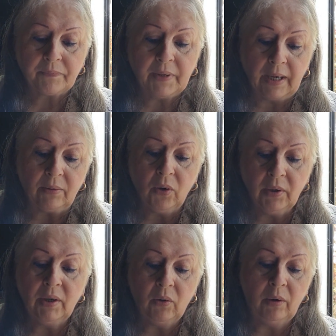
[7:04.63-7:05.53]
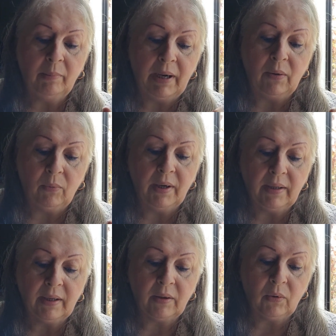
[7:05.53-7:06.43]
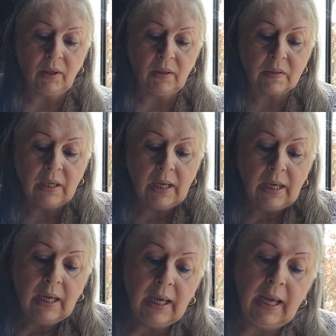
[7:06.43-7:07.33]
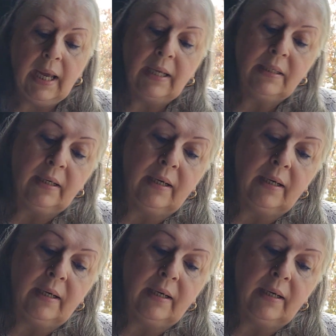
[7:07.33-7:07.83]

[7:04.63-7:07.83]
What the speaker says: yeah, coconut oil, but one of the other oils. And